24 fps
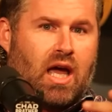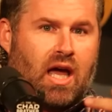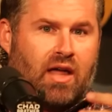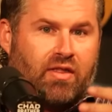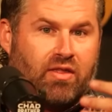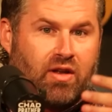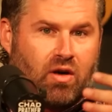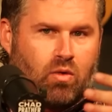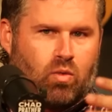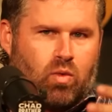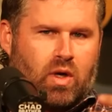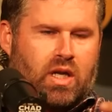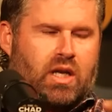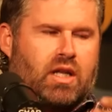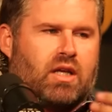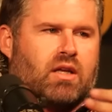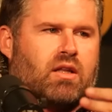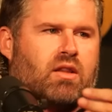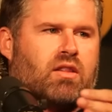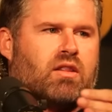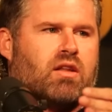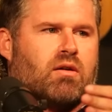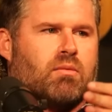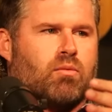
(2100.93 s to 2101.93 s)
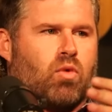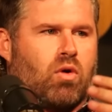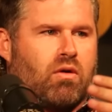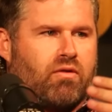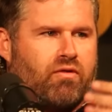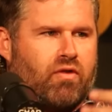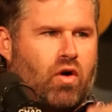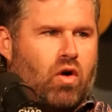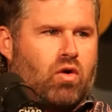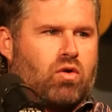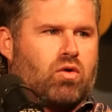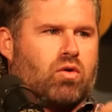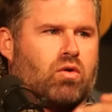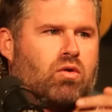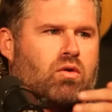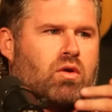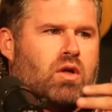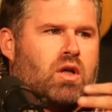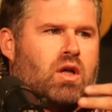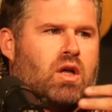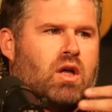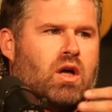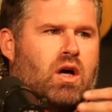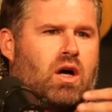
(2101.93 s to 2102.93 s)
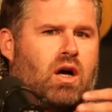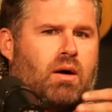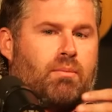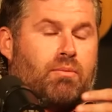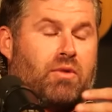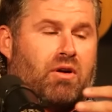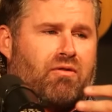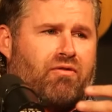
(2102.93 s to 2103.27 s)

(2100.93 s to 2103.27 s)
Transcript: And they're winning. They're more vocal. They're